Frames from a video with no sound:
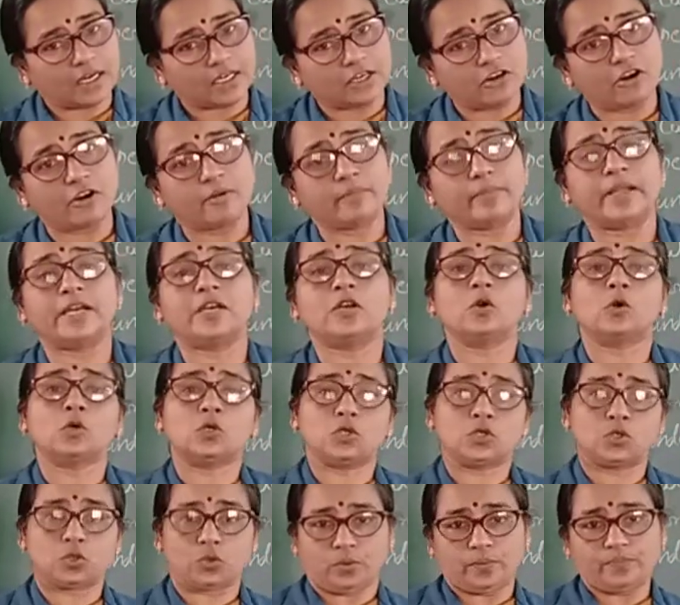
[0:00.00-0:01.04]
government
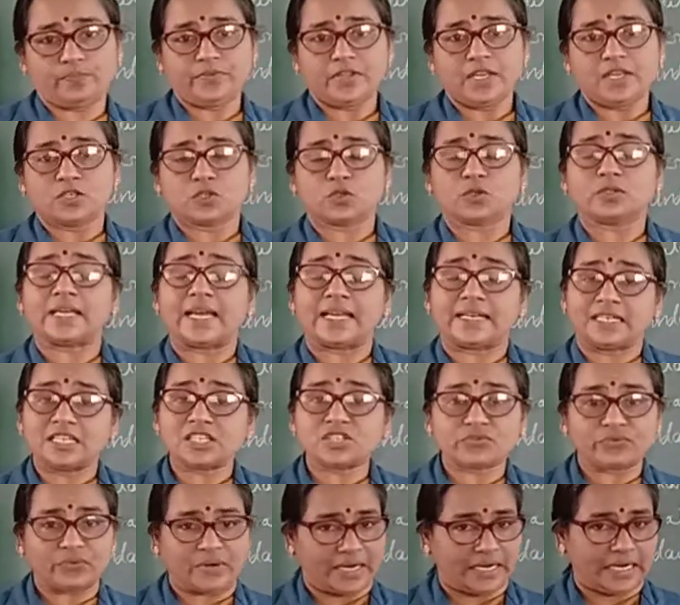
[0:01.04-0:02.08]
also. So that is
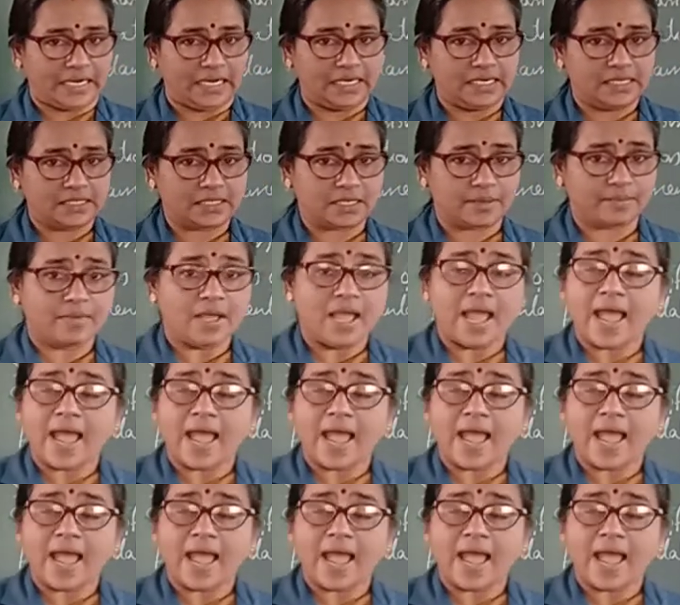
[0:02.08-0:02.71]
federalism.